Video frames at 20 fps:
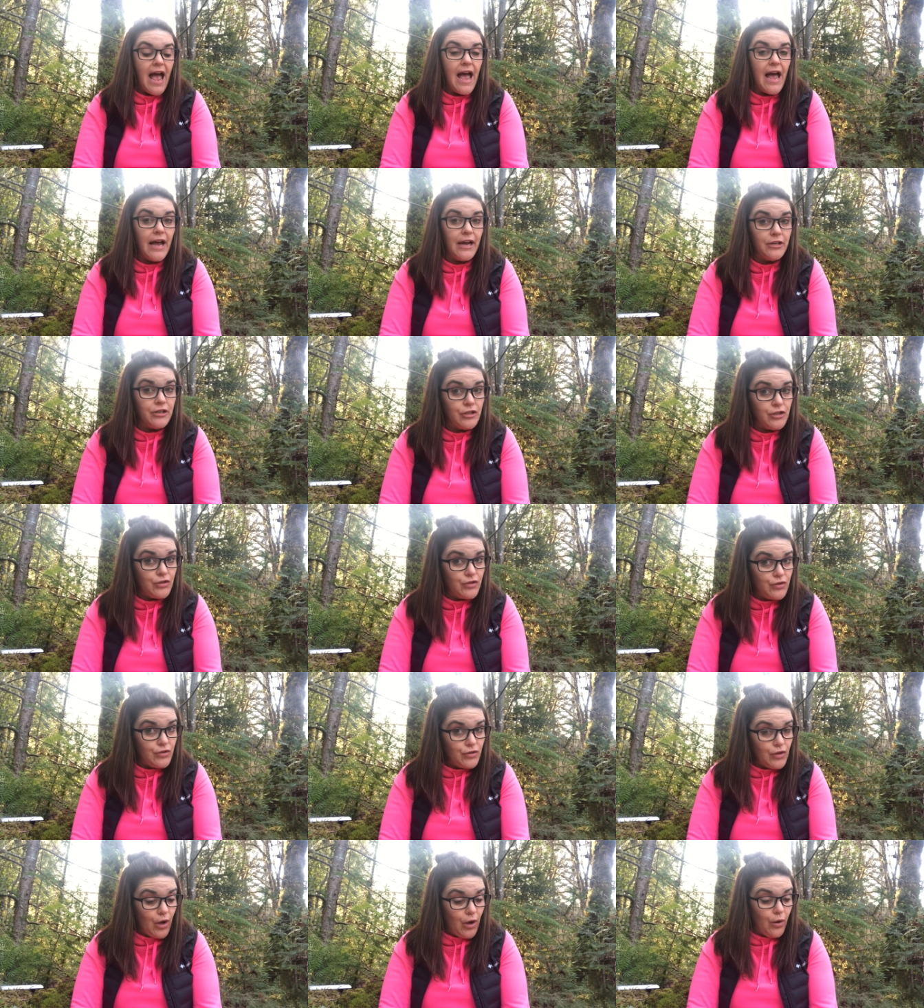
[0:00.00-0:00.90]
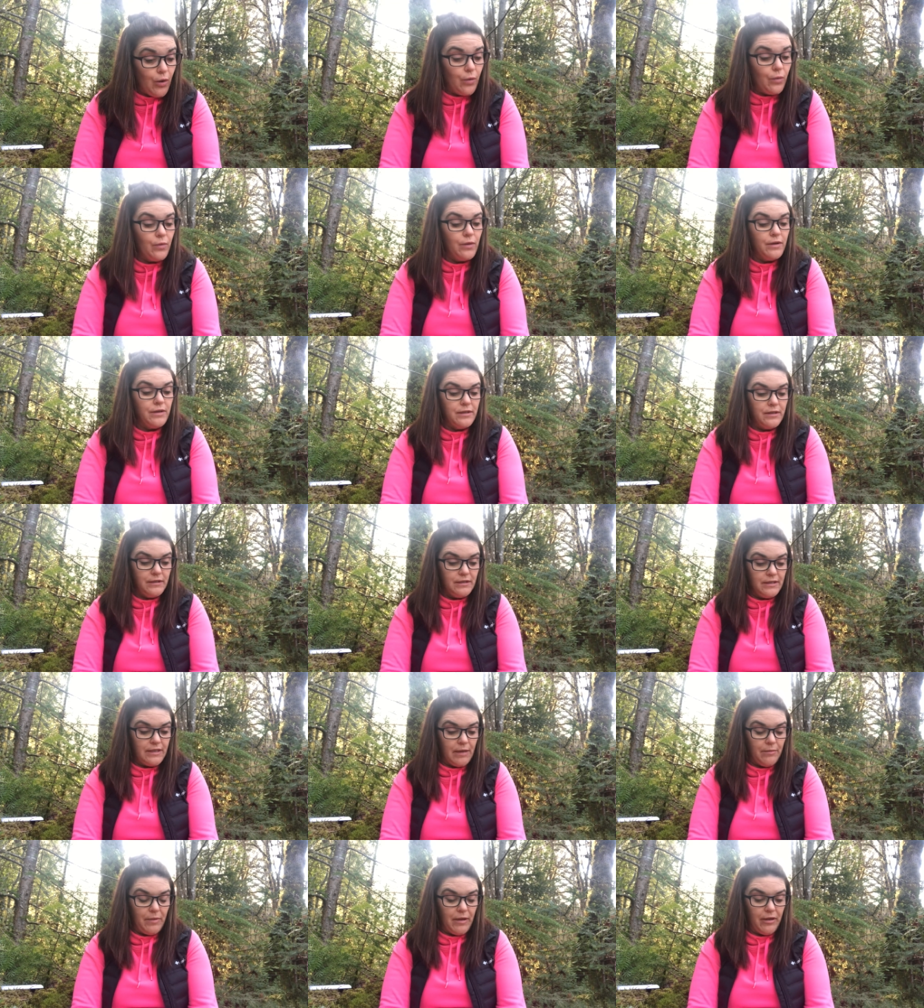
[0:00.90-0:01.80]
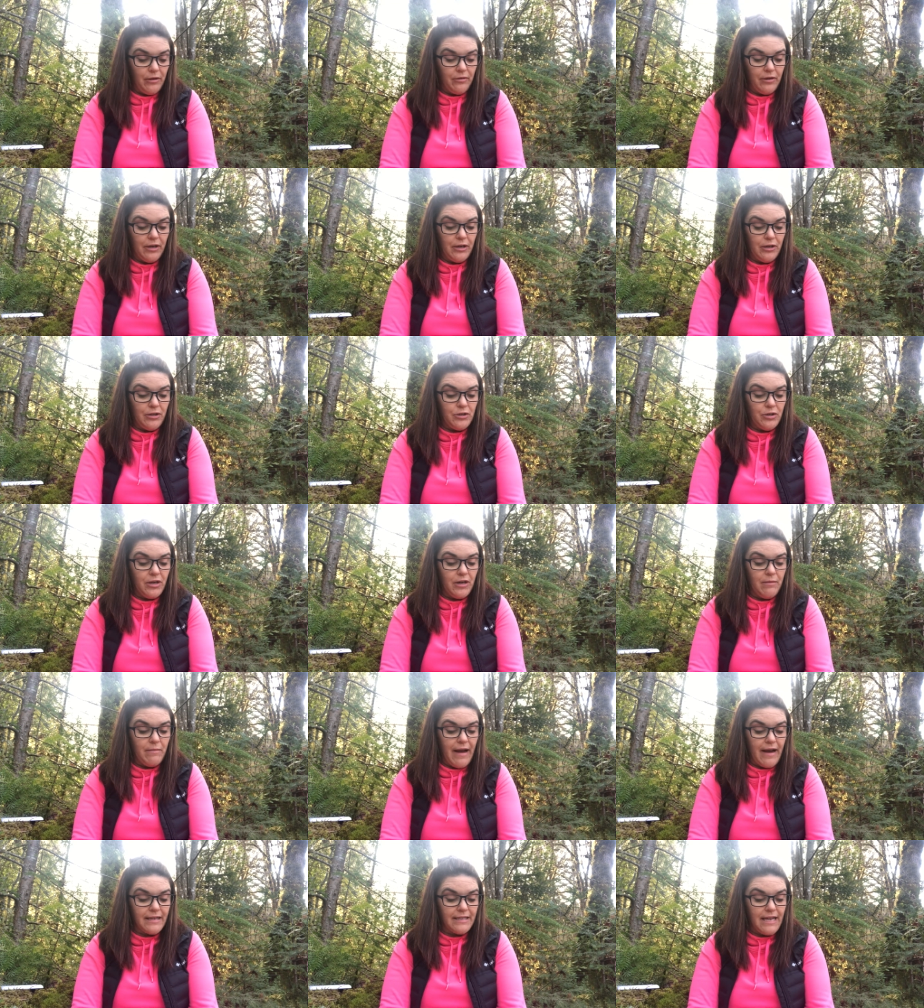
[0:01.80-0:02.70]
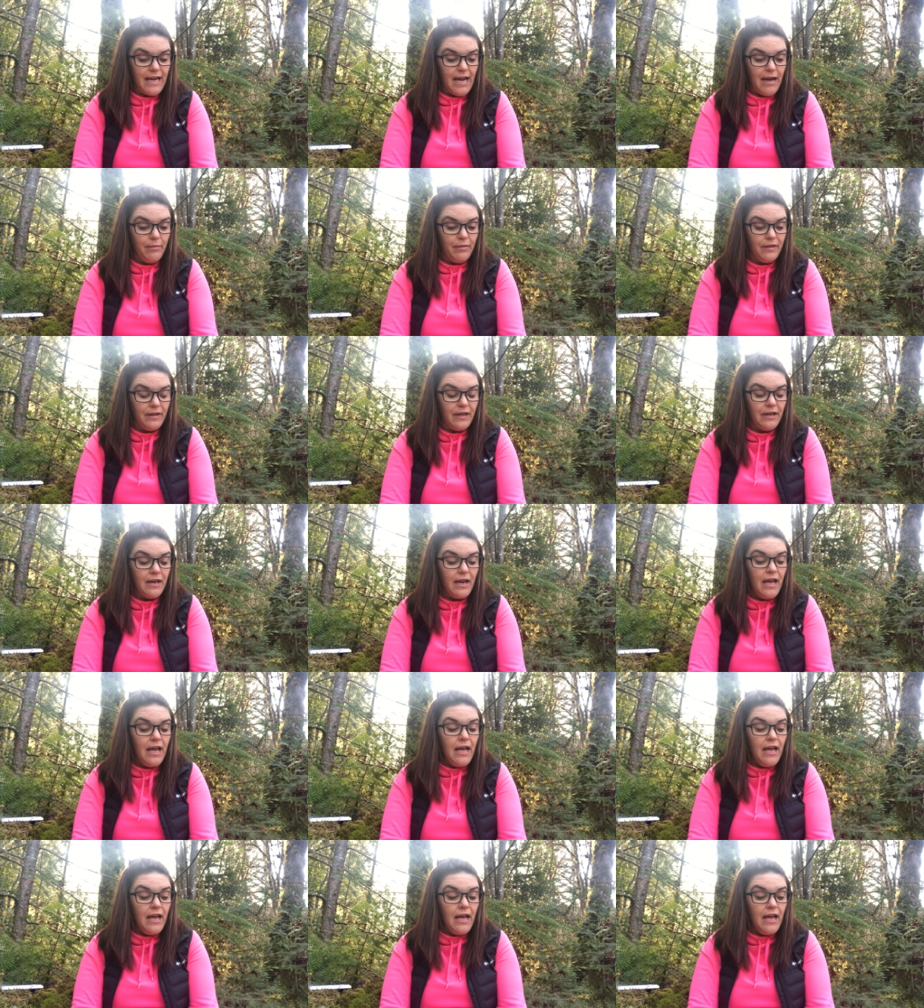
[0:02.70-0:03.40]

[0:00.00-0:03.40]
And so, said Pellegrina, turning back to Abilene.